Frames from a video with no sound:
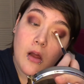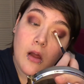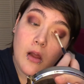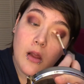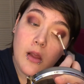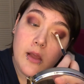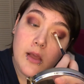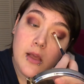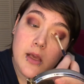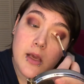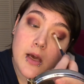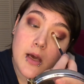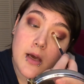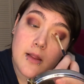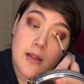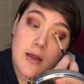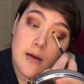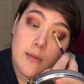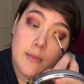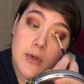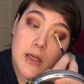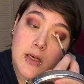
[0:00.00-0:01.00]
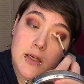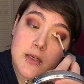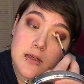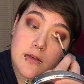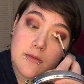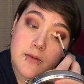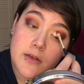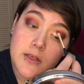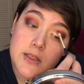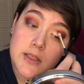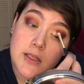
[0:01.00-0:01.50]
Yeah, that made a
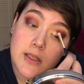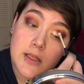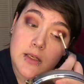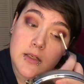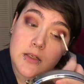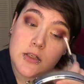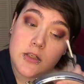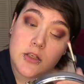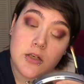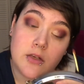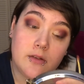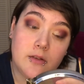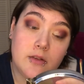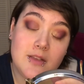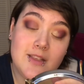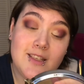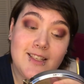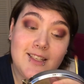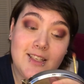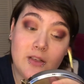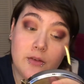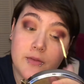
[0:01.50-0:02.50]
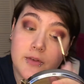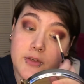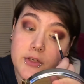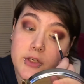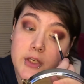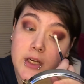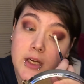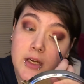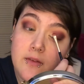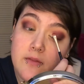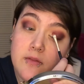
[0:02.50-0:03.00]
difference in that silver
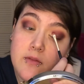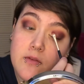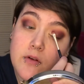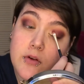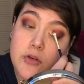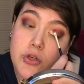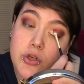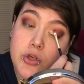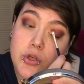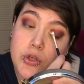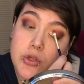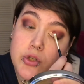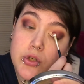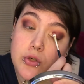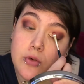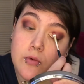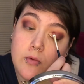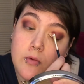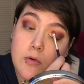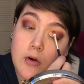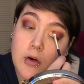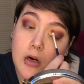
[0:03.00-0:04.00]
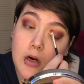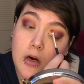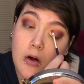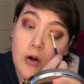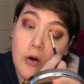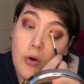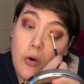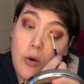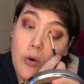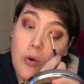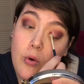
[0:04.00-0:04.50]
shade for sure.
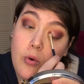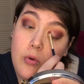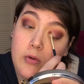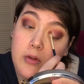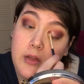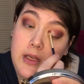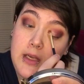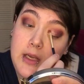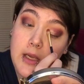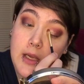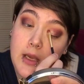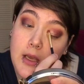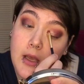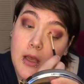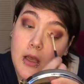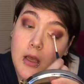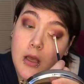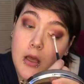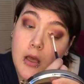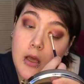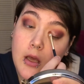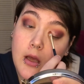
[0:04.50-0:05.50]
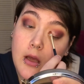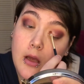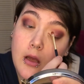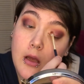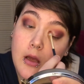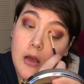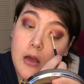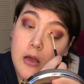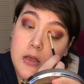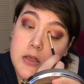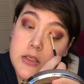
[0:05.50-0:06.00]
Holy
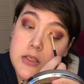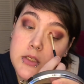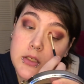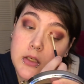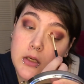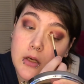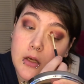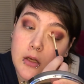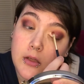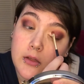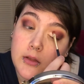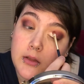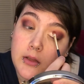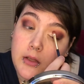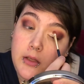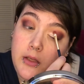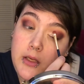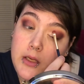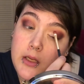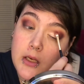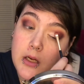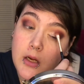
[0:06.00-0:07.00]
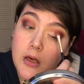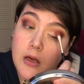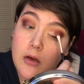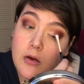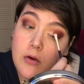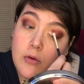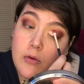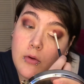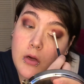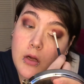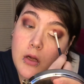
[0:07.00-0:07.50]
Toledo.